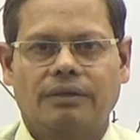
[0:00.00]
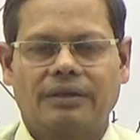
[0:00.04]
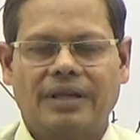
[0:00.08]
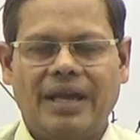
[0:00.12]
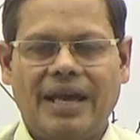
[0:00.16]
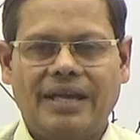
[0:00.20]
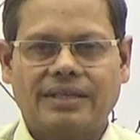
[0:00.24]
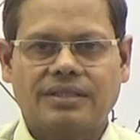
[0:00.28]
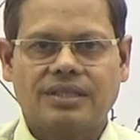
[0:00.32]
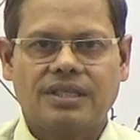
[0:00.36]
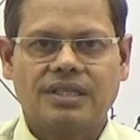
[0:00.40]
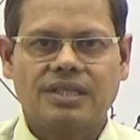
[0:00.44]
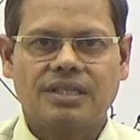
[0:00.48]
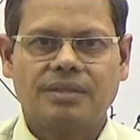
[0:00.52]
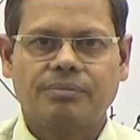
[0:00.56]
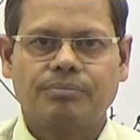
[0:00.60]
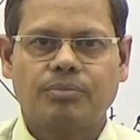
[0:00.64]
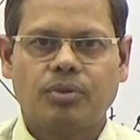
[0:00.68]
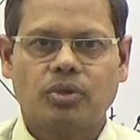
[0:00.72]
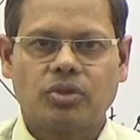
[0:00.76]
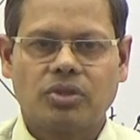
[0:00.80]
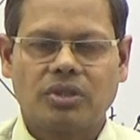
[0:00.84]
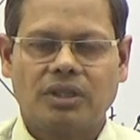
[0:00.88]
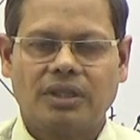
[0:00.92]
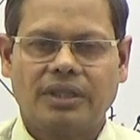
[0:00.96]
tax is
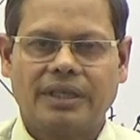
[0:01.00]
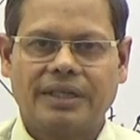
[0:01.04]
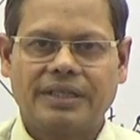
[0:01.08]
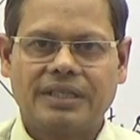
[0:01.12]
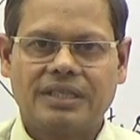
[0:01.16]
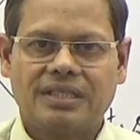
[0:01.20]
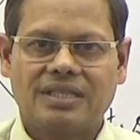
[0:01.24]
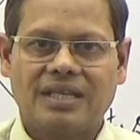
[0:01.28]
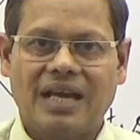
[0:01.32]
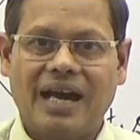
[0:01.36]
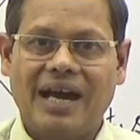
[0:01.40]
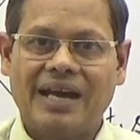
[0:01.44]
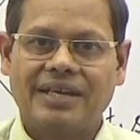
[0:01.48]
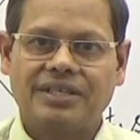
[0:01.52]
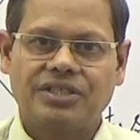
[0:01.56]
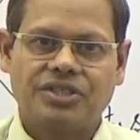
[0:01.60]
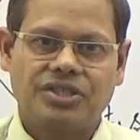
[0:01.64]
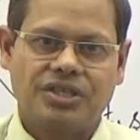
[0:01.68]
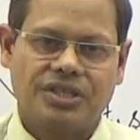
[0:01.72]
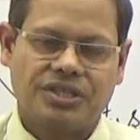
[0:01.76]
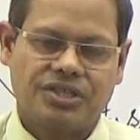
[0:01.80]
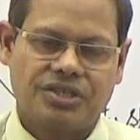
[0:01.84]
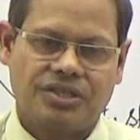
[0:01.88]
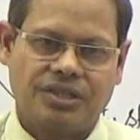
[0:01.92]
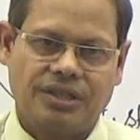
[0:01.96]
imposed, that is
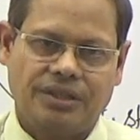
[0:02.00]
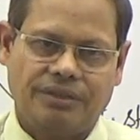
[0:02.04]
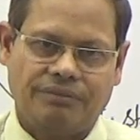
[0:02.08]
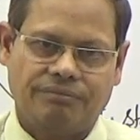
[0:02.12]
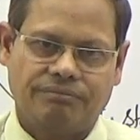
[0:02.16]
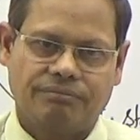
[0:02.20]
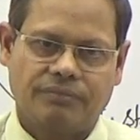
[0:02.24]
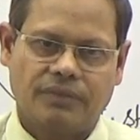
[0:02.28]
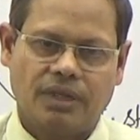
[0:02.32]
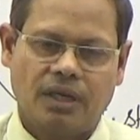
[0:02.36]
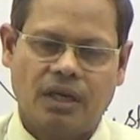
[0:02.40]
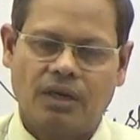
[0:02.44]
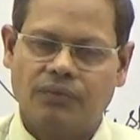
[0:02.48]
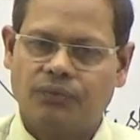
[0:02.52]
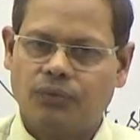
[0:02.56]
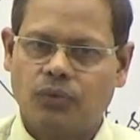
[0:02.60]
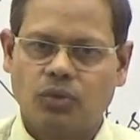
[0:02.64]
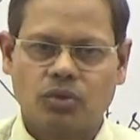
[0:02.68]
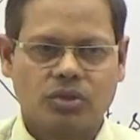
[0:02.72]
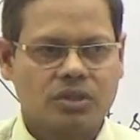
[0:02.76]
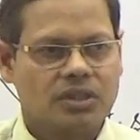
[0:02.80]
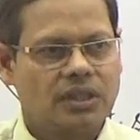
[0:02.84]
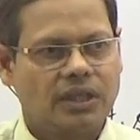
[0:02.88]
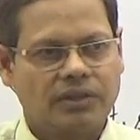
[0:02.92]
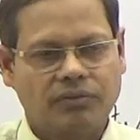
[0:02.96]
IGST. Of
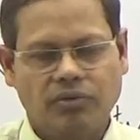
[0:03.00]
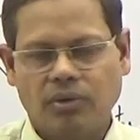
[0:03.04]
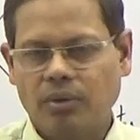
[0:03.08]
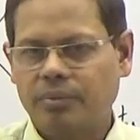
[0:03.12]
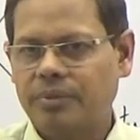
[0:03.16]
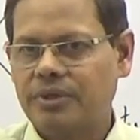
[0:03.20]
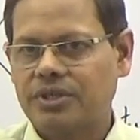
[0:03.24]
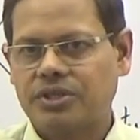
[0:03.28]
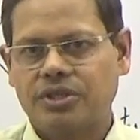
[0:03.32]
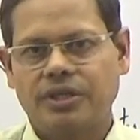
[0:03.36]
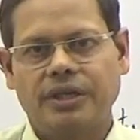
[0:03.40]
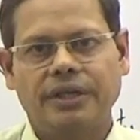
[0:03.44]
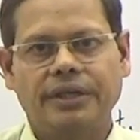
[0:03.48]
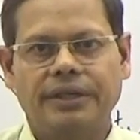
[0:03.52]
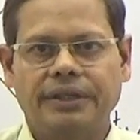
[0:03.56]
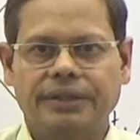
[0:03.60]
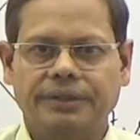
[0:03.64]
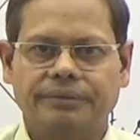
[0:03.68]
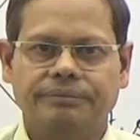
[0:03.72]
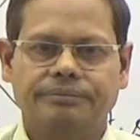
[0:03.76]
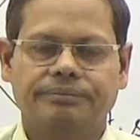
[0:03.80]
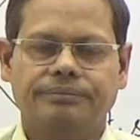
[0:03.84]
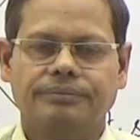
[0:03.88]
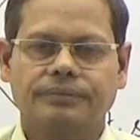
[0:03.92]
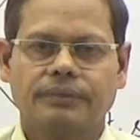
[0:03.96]
course, that will be shared
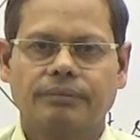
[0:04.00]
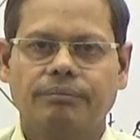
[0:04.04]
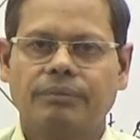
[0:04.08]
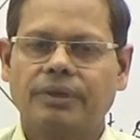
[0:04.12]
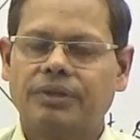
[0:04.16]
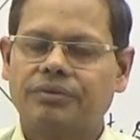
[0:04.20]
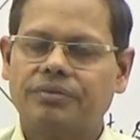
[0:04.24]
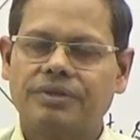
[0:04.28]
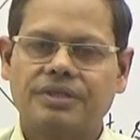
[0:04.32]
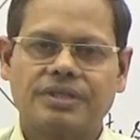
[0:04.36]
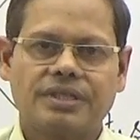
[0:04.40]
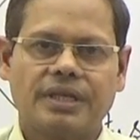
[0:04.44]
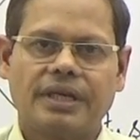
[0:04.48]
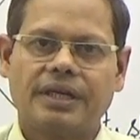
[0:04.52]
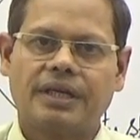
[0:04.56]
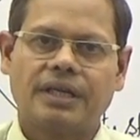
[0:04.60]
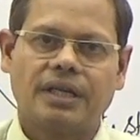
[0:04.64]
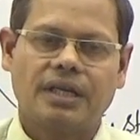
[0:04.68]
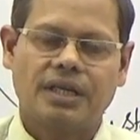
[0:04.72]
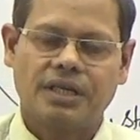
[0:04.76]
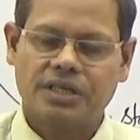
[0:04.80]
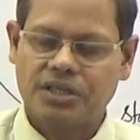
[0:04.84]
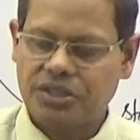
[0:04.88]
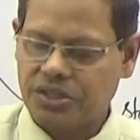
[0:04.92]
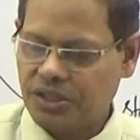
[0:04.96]
between
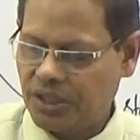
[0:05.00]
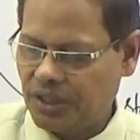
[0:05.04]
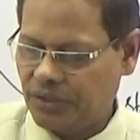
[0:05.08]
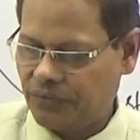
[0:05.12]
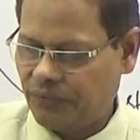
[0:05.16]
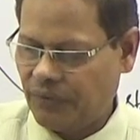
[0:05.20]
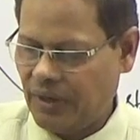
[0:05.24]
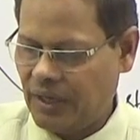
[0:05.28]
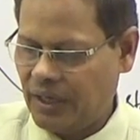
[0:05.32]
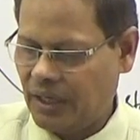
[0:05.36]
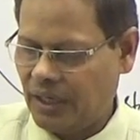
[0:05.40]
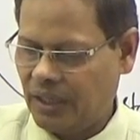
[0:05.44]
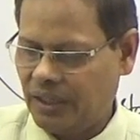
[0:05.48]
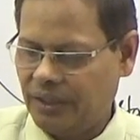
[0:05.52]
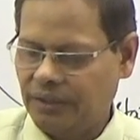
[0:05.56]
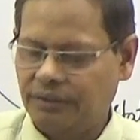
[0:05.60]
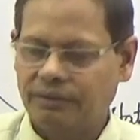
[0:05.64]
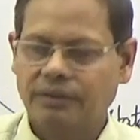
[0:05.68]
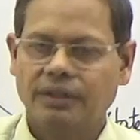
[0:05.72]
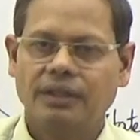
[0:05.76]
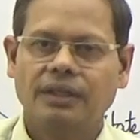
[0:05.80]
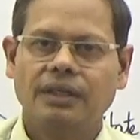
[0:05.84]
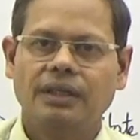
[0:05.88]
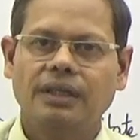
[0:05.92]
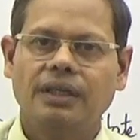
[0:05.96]
center and state finally,
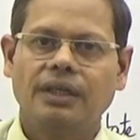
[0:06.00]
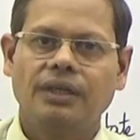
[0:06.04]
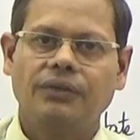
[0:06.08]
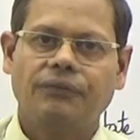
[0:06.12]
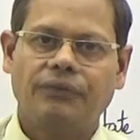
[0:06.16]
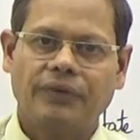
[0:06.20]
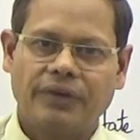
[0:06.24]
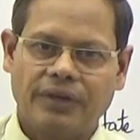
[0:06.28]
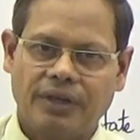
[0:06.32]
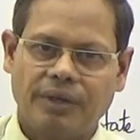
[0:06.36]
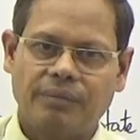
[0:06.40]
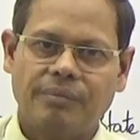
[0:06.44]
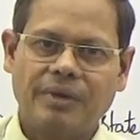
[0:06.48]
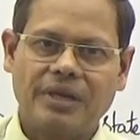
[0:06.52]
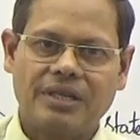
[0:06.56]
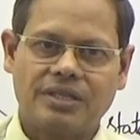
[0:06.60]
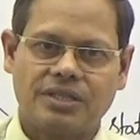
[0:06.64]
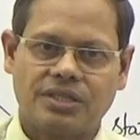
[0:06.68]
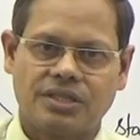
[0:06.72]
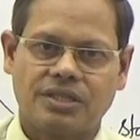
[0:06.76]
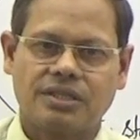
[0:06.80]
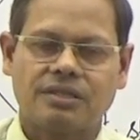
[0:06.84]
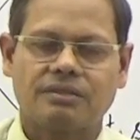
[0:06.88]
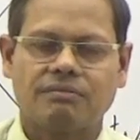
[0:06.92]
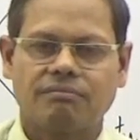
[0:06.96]
if it
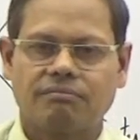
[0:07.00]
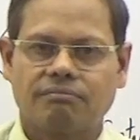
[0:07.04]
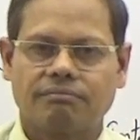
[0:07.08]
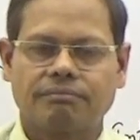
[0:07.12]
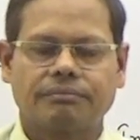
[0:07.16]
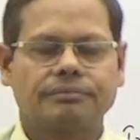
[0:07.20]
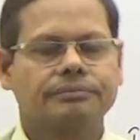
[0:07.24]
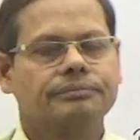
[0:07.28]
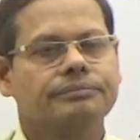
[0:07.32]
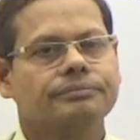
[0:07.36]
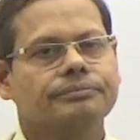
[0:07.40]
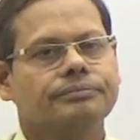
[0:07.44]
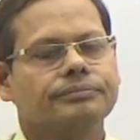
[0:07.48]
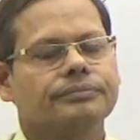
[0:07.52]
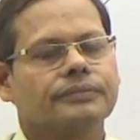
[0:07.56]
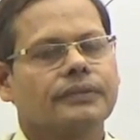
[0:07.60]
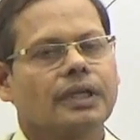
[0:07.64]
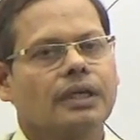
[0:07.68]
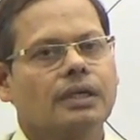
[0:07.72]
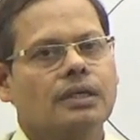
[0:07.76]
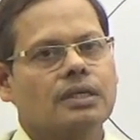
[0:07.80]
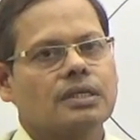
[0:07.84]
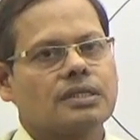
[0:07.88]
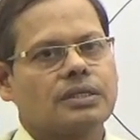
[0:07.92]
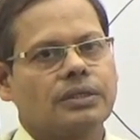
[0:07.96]
remains.
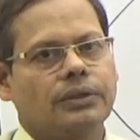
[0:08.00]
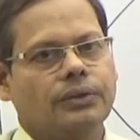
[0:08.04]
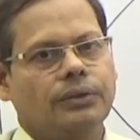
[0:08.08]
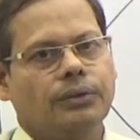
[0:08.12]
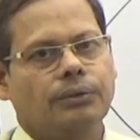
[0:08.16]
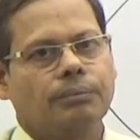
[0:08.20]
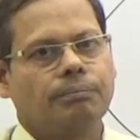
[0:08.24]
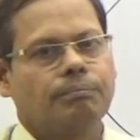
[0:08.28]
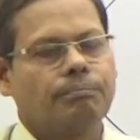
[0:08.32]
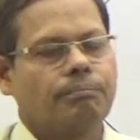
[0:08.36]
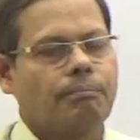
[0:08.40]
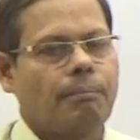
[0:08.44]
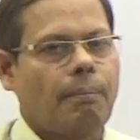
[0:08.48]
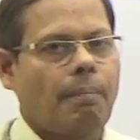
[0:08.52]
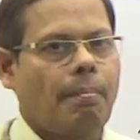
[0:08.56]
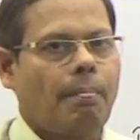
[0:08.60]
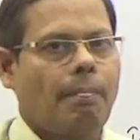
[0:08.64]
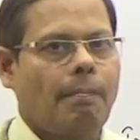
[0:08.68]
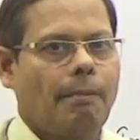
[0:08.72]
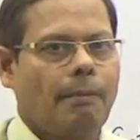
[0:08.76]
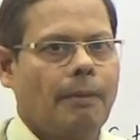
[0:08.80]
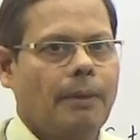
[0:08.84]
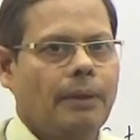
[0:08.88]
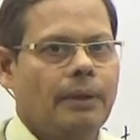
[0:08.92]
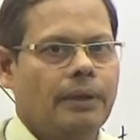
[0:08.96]
So,
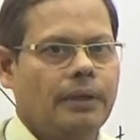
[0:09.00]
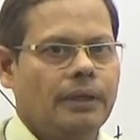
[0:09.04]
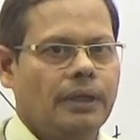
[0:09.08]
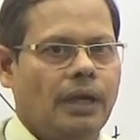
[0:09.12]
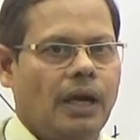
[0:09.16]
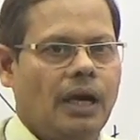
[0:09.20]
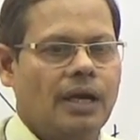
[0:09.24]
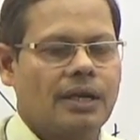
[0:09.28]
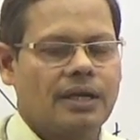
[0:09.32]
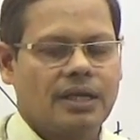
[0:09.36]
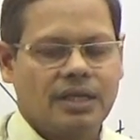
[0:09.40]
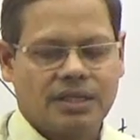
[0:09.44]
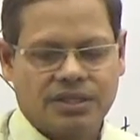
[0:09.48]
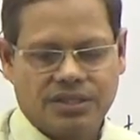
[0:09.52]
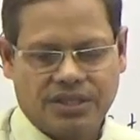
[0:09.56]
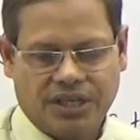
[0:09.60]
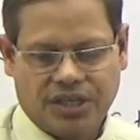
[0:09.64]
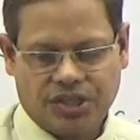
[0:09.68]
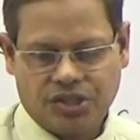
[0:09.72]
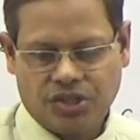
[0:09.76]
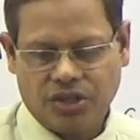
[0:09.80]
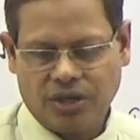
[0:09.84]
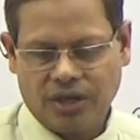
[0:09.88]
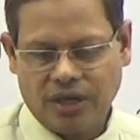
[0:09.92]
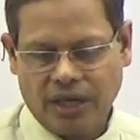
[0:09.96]
under
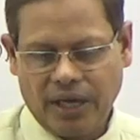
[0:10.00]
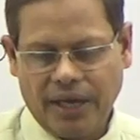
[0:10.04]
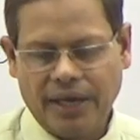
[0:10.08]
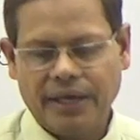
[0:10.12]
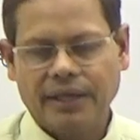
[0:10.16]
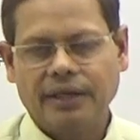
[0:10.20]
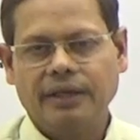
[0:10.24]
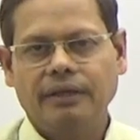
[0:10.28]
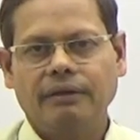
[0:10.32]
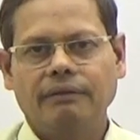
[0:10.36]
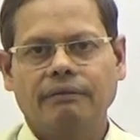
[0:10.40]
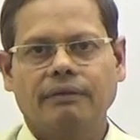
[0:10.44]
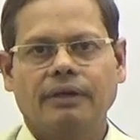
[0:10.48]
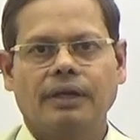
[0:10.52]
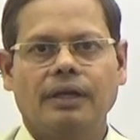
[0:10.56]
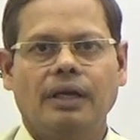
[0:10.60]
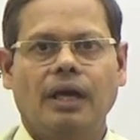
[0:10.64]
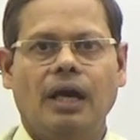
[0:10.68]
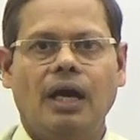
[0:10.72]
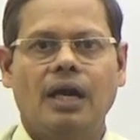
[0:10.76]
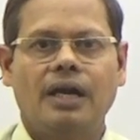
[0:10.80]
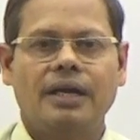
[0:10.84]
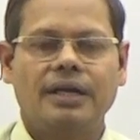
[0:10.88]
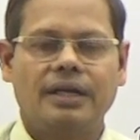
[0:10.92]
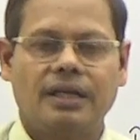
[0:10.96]
section 9
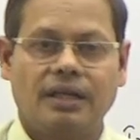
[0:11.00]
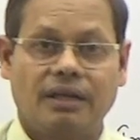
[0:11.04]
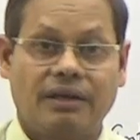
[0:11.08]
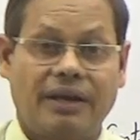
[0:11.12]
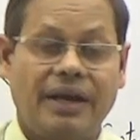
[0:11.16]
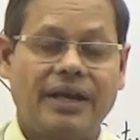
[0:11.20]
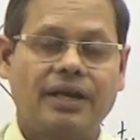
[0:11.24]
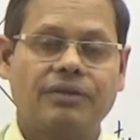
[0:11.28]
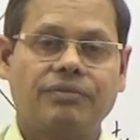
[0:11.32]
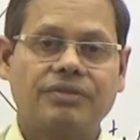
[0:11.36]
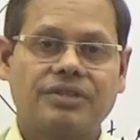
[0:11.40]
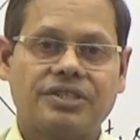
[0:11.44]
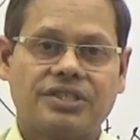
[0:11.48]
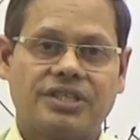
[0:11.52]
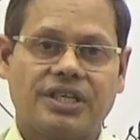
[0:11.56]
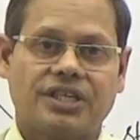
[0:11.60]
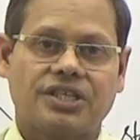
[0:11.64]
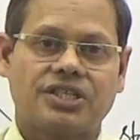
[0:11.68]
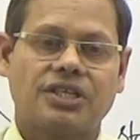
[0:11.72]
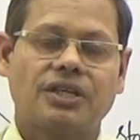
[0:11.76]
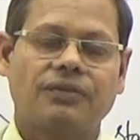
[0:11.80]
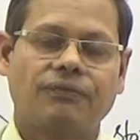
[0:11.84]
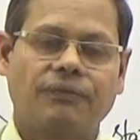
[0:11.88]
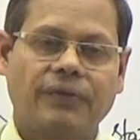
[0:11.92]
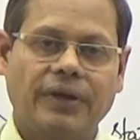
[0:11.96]
and read with
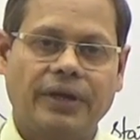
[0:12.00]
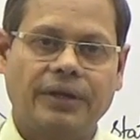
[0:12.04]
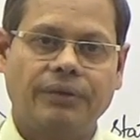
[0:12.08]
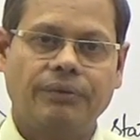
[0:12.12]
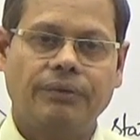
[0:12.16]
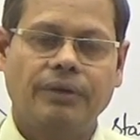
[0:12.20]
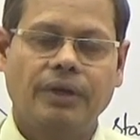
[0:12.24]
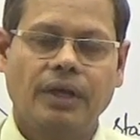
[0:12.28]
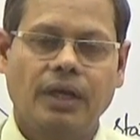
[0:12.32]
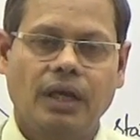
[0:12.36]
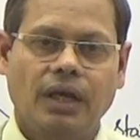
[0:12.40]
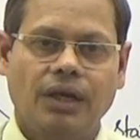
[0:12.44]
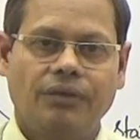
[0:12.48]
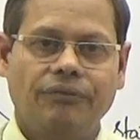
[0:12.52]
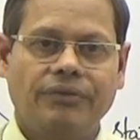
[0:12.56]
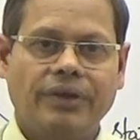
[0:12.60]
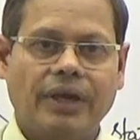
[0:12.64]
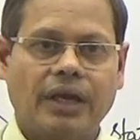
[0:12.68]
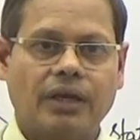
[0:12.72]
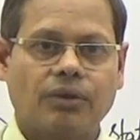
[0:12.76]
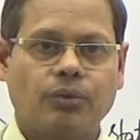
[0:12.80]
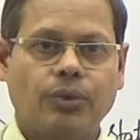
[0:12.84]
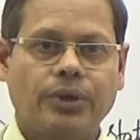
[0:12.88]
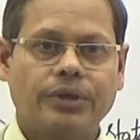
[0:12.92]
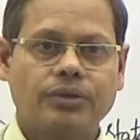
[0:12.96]
section 5, we
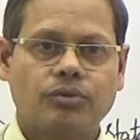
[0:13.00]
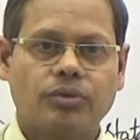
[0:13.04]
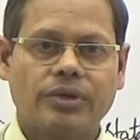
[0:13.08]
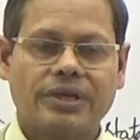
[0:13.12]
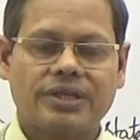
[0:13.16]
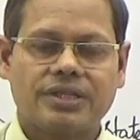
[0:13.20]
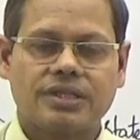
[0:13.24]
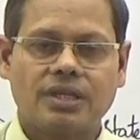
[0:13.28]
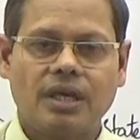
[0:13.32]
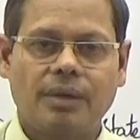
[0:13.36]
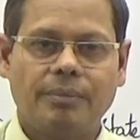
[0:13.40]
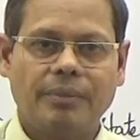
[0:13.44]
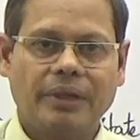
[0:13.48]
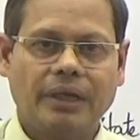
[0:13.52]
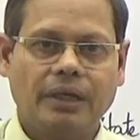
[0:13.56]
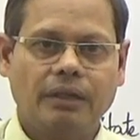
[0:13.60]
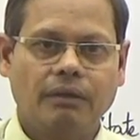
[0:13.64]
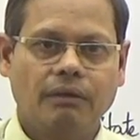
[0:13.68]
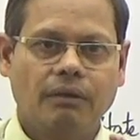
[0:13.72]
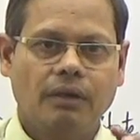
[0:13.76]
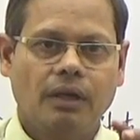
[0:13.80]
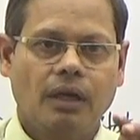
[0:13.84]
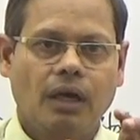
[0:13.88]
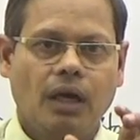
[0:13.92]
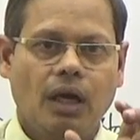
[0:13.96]
are going to examine
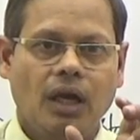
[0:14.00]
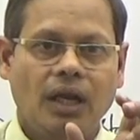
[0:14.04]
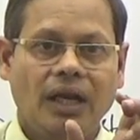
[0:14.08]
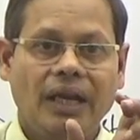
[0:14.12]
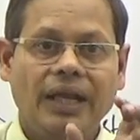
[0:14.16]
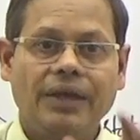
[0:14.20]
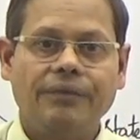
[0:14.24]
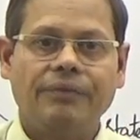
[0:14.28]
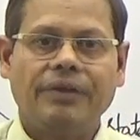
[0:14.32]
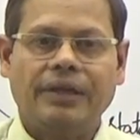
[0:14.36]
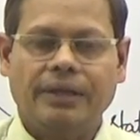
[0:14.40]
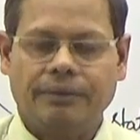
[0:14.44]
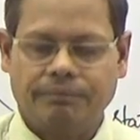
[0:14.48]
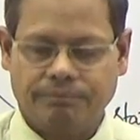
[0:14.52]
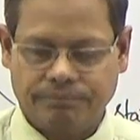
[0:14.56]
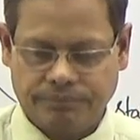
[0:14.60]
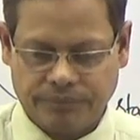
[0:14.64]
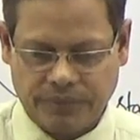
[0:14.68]
levy.